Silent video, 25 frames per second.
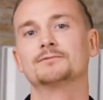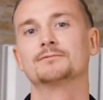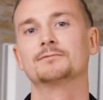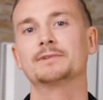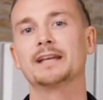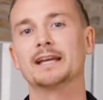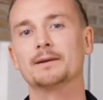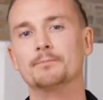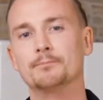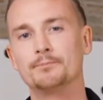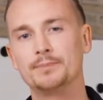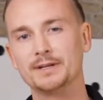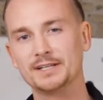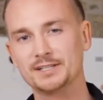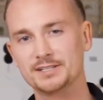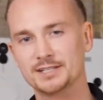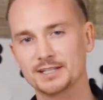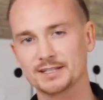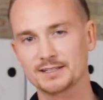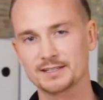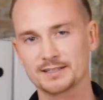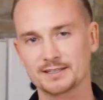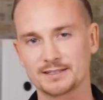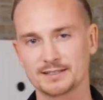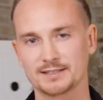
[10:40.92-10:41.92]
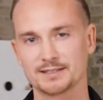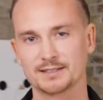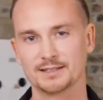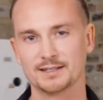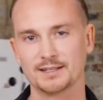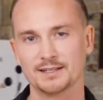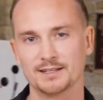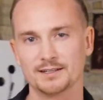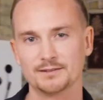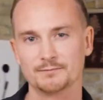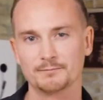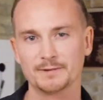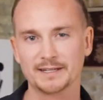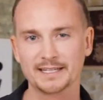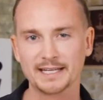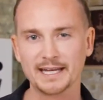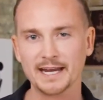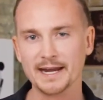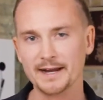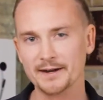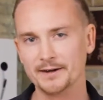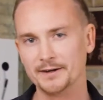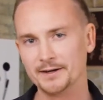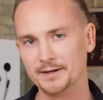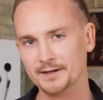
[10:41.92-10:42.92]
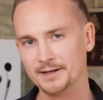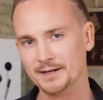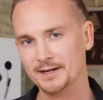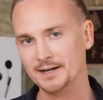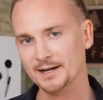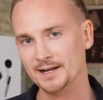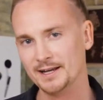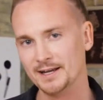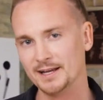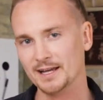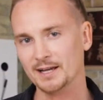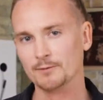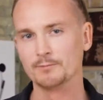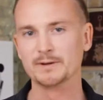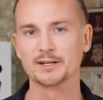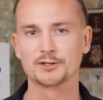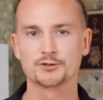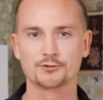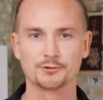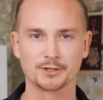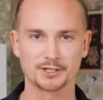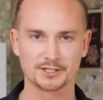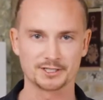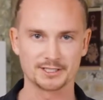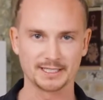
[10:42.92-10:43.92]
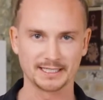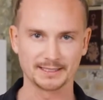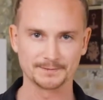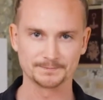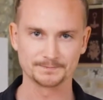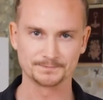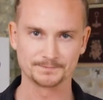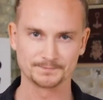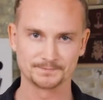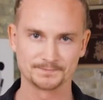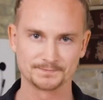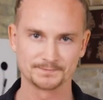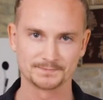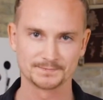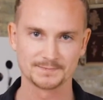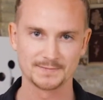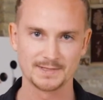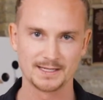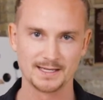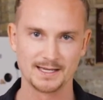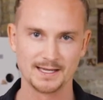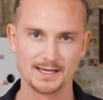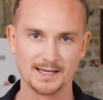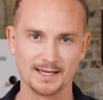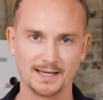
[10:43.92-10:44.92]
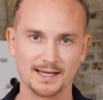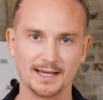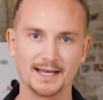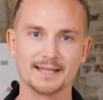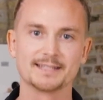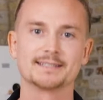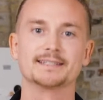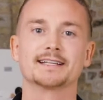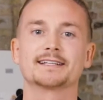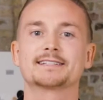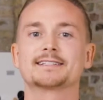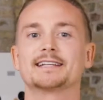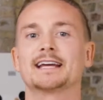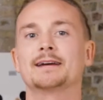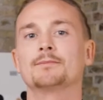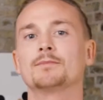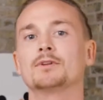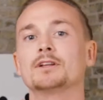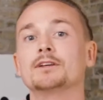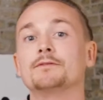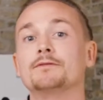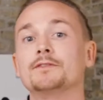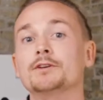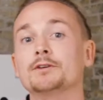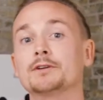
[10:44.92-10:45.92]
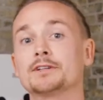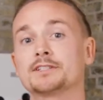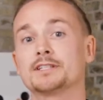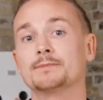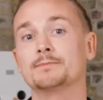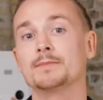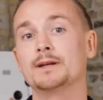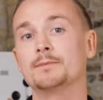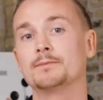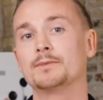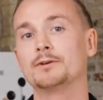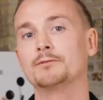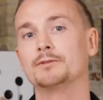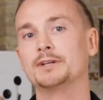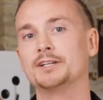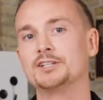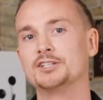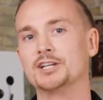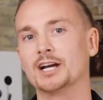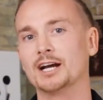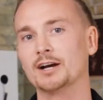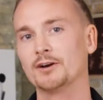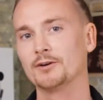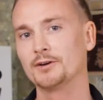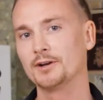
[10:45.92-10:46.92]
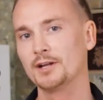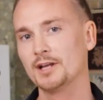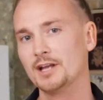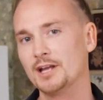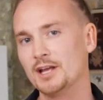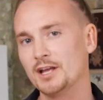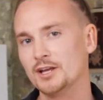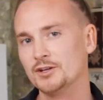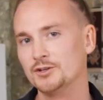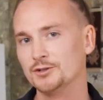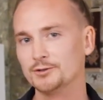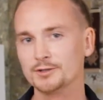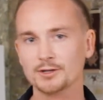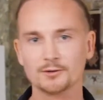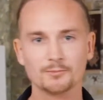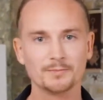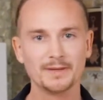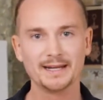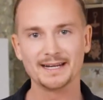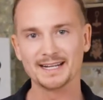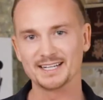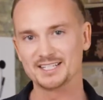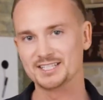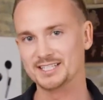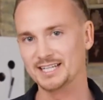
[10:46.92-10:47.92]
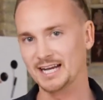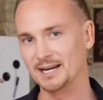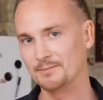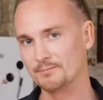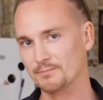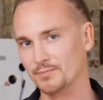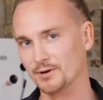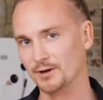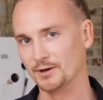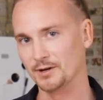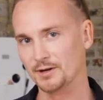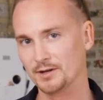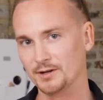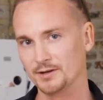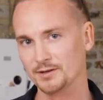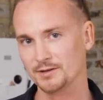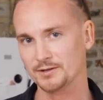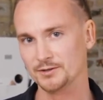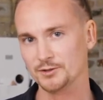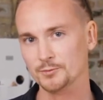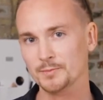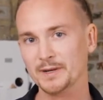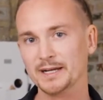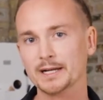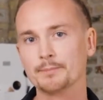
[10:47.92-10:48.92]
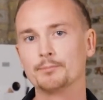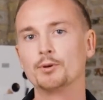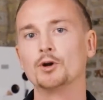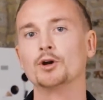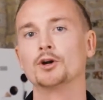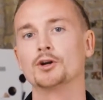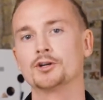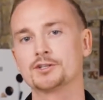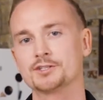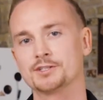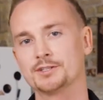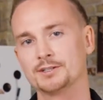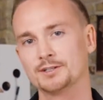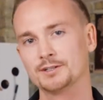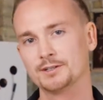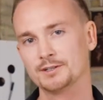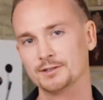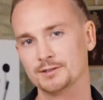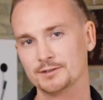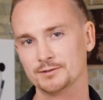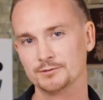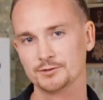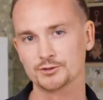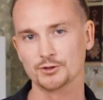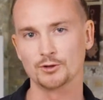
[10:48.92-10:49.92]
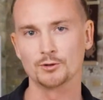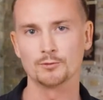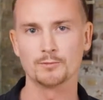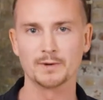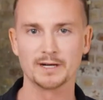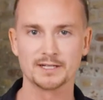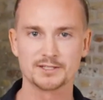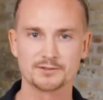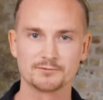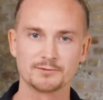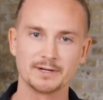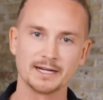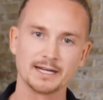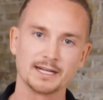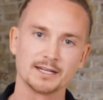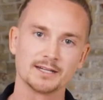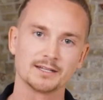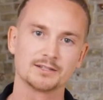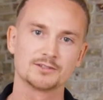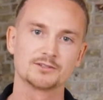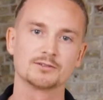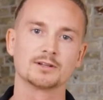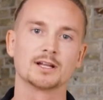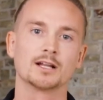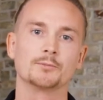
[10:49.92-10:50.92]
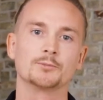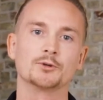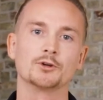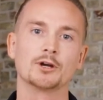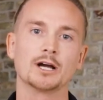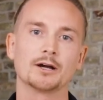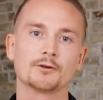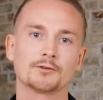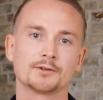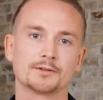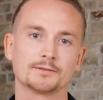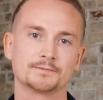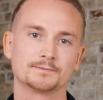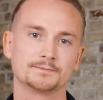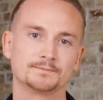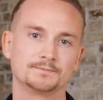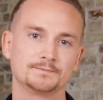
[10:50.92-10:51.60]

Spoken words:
We are ambitious, we care, and we are trusting. As an example, if you as a member reach out, you don't meet a chatbot, you meet a person who's always ready to help you out.